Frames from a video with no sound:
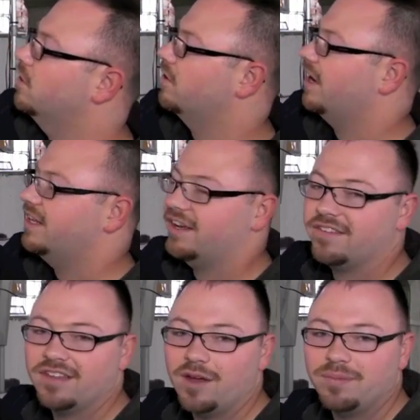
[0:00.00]
Okay,
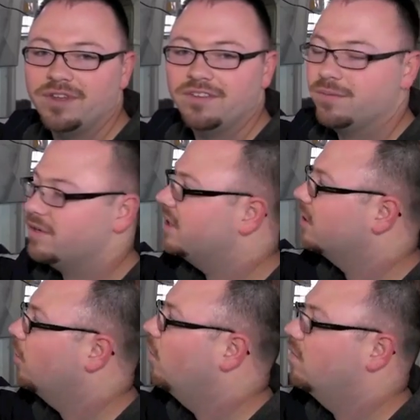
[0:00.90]
next step is we're going to
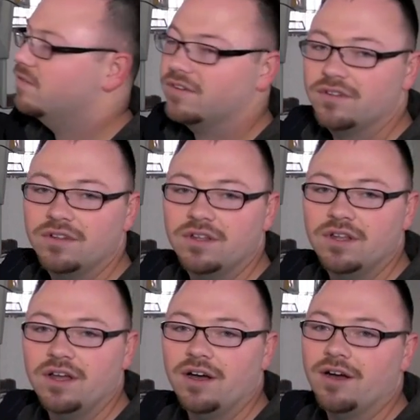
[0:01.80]
go over
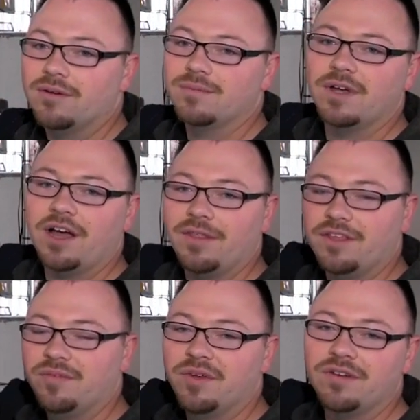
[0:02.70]
how the
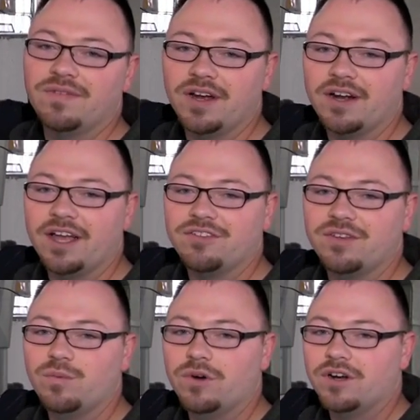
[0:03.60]
humidifier
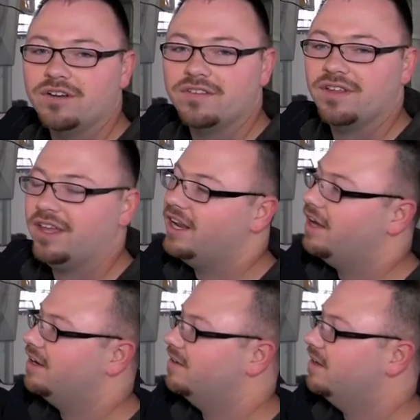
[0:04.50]
actually works and
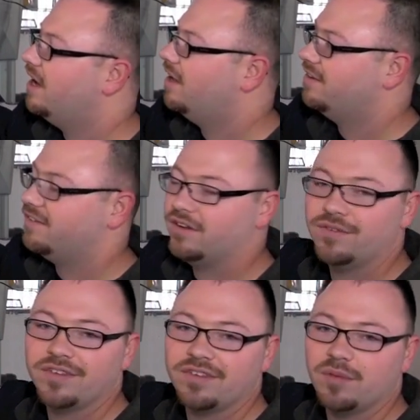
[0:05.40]
how to
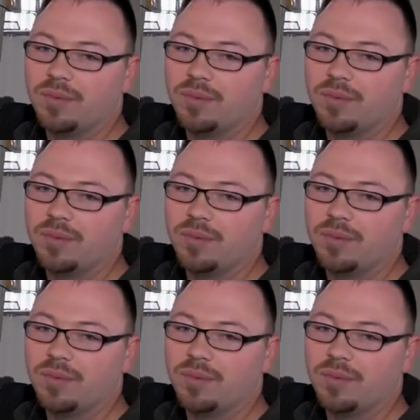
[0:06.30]
service the